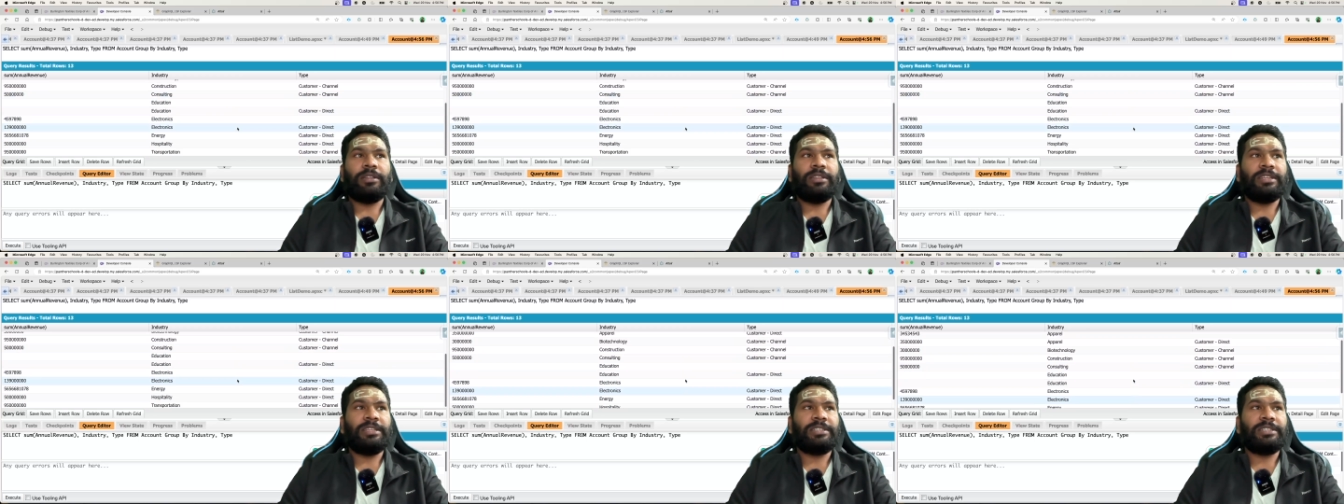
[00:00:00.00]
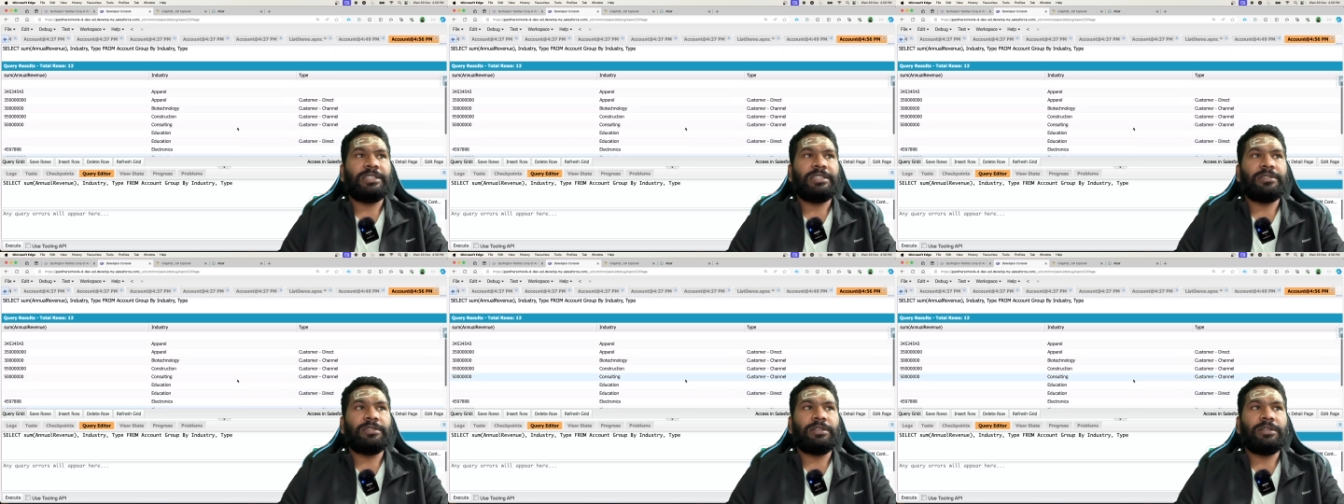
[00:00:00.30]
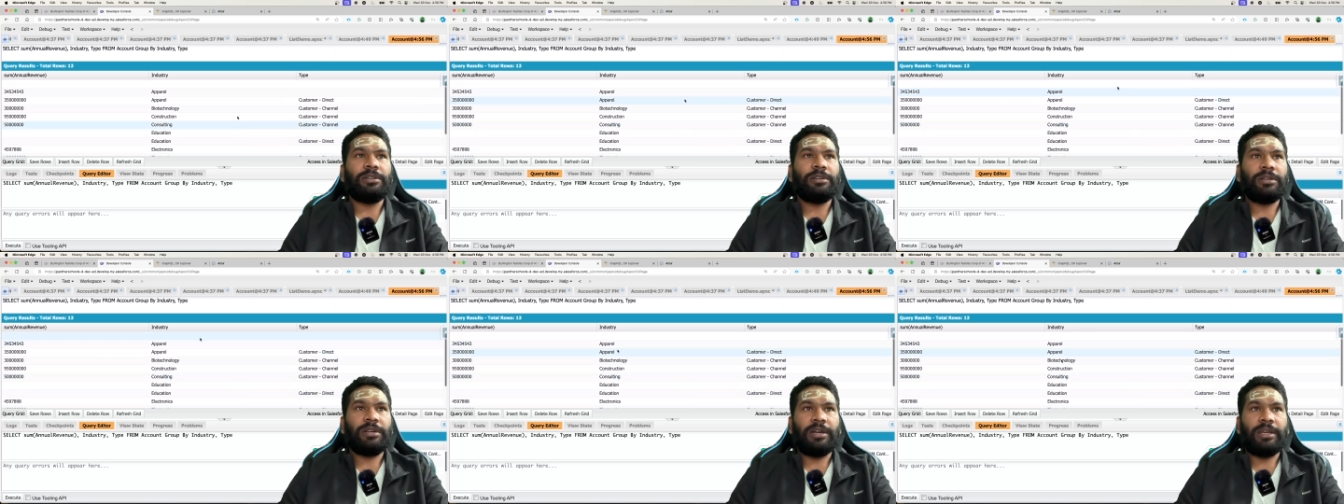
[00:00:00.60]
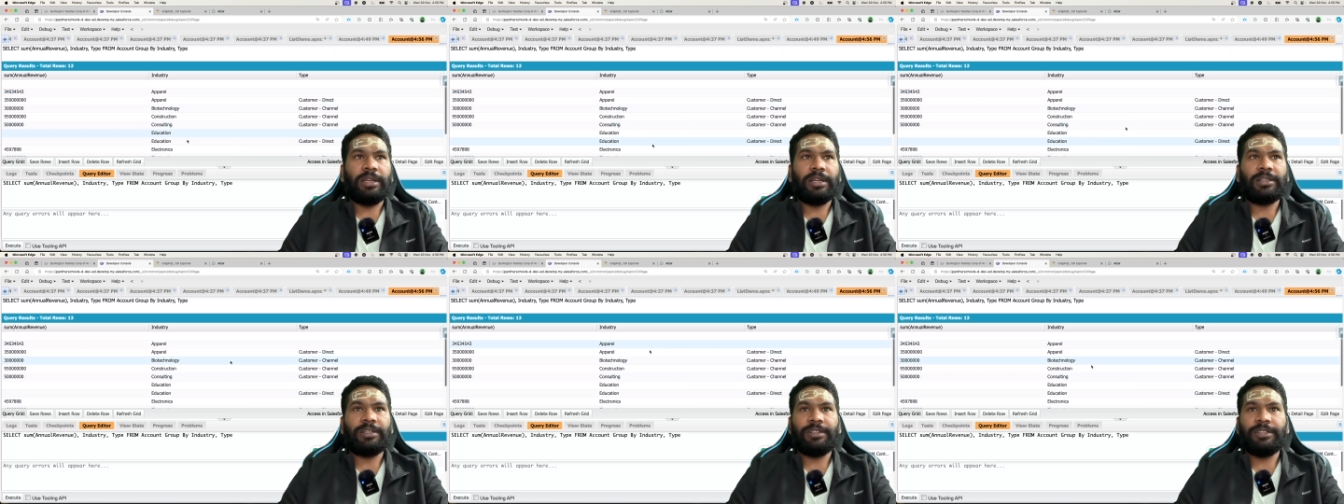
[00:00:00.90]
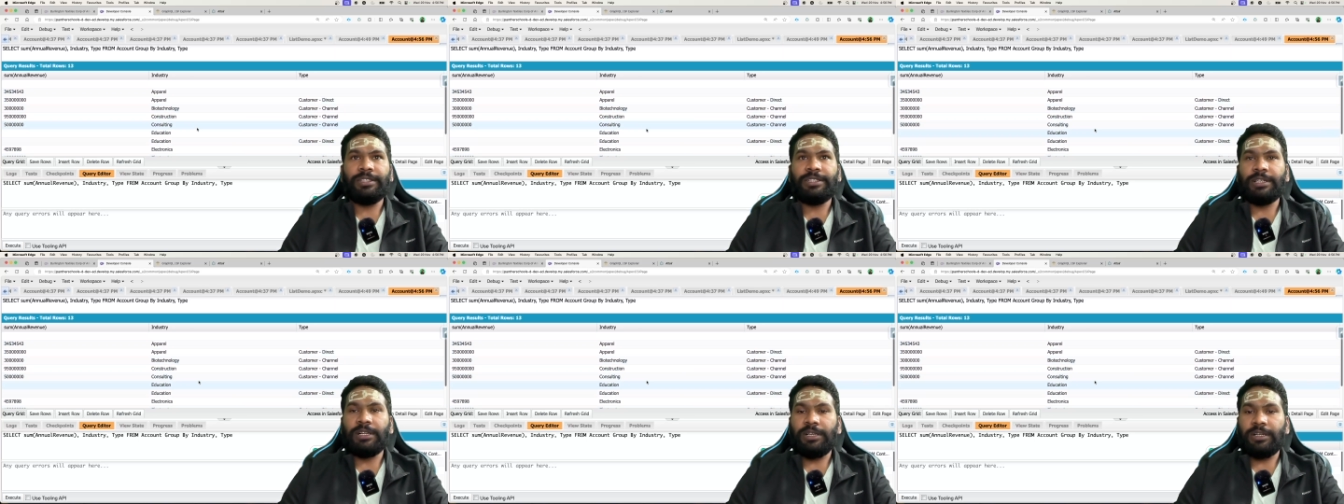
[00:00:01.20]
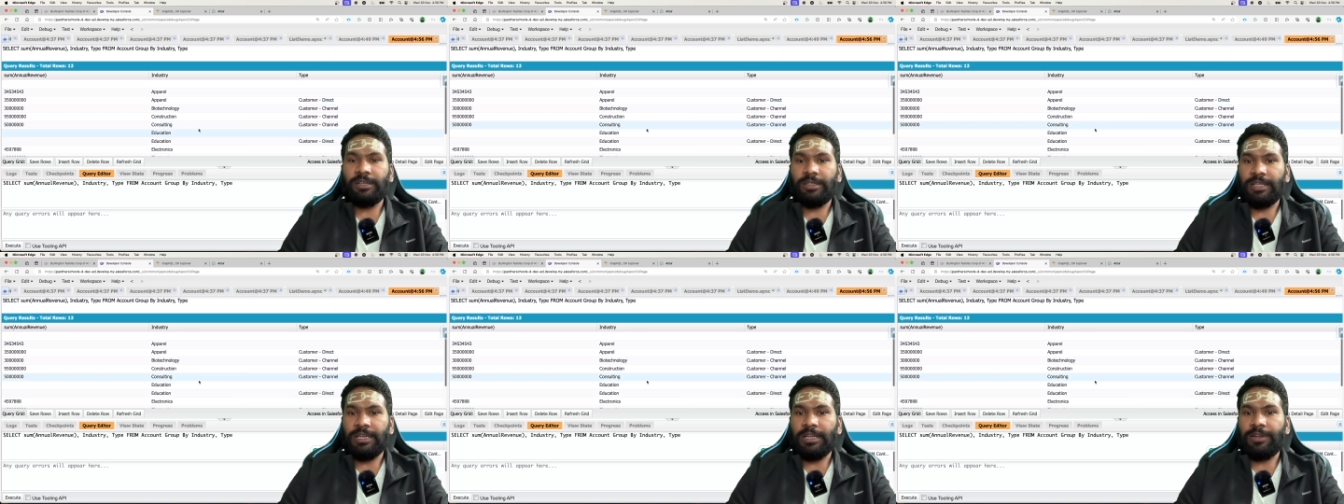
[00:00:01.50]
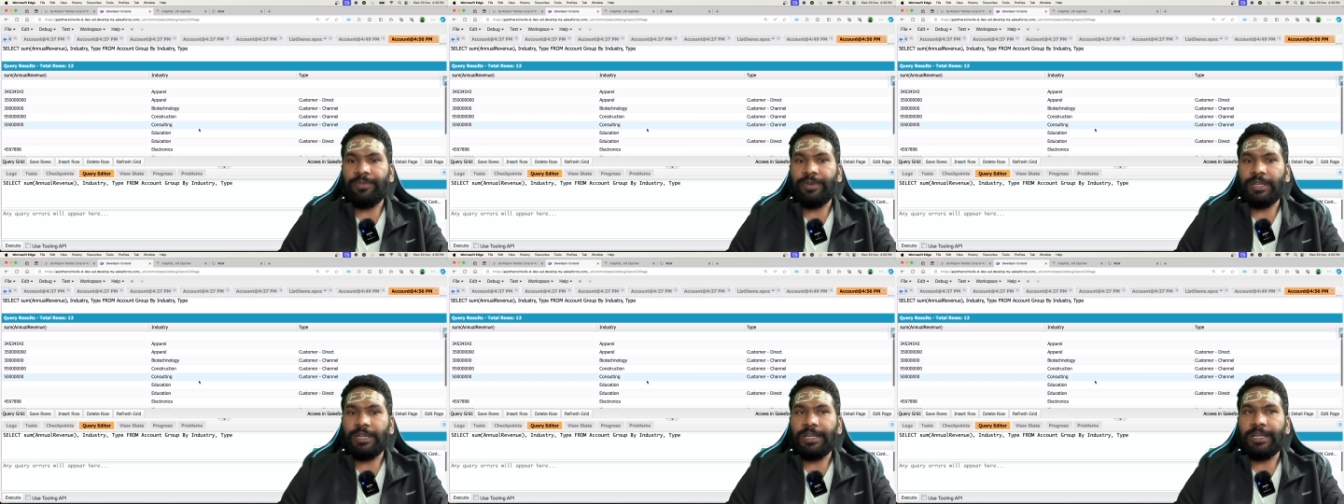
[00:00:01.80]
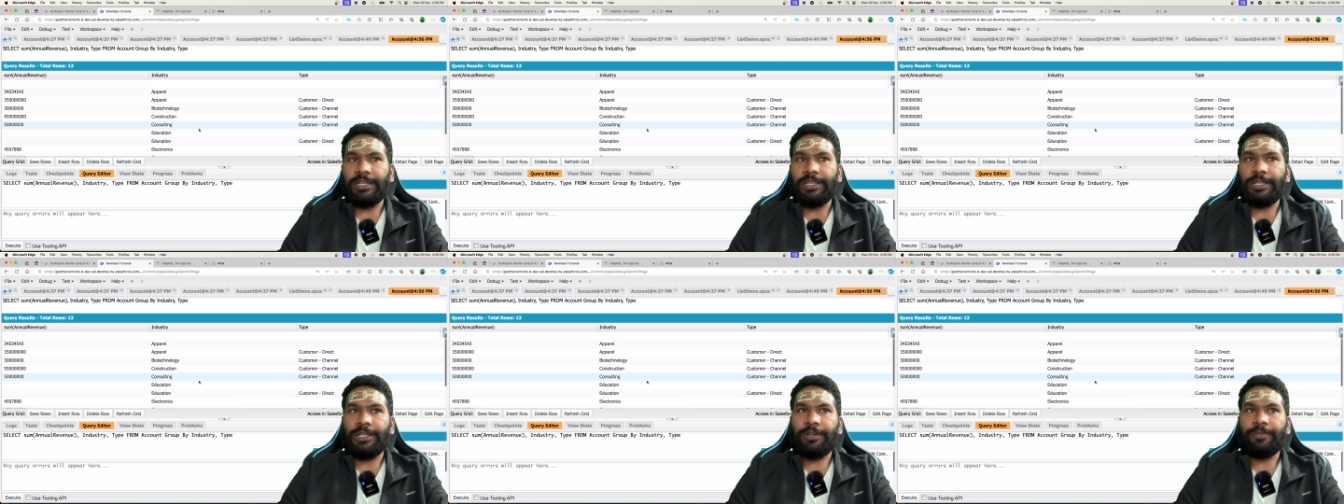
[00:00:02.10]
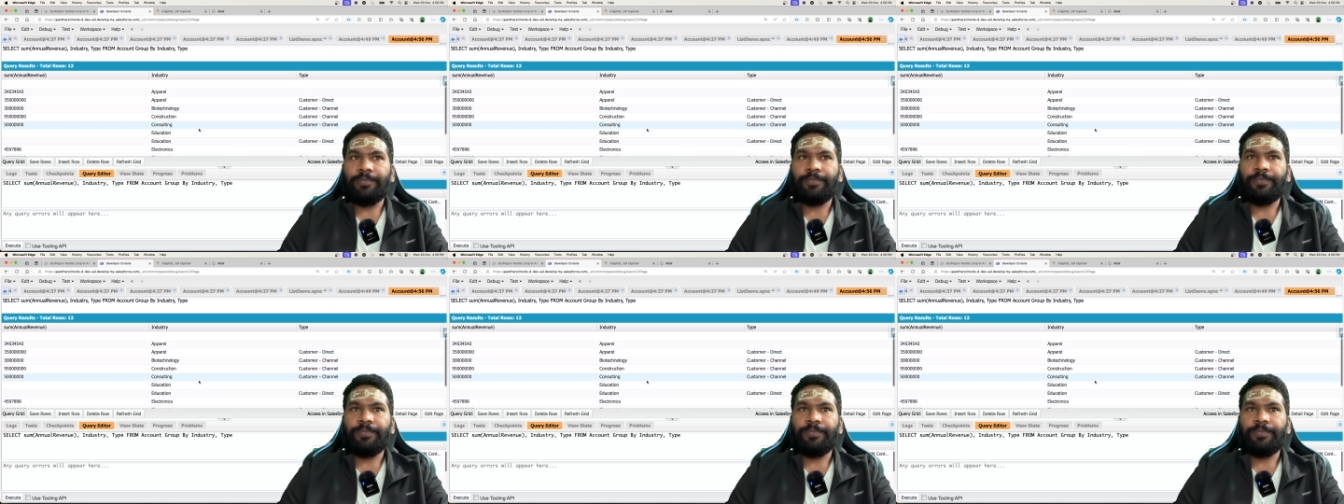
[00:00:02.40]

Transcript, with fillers: this is the correct result that we are getting.